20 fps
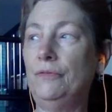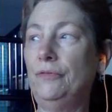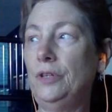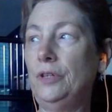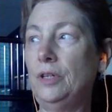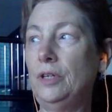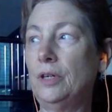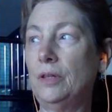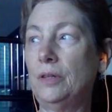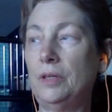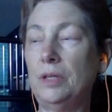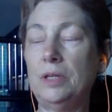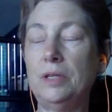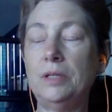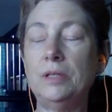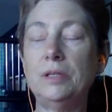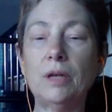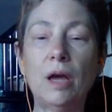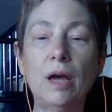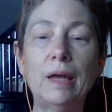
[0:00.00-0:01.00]
via
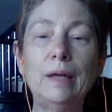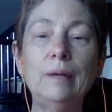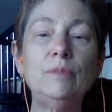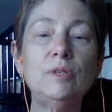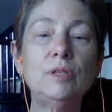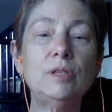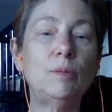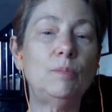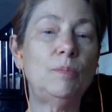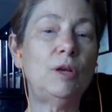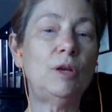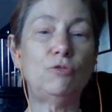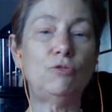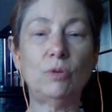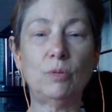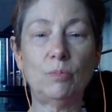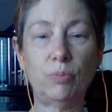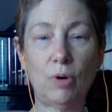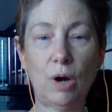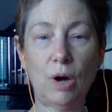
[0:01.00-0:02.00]
the time
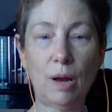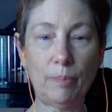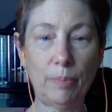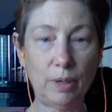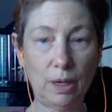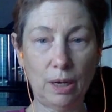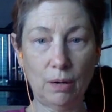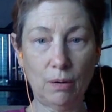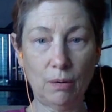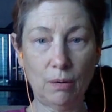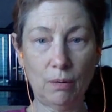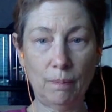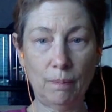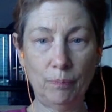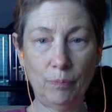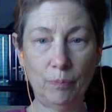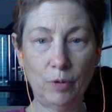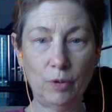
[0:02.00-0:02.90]
symmetric propagator.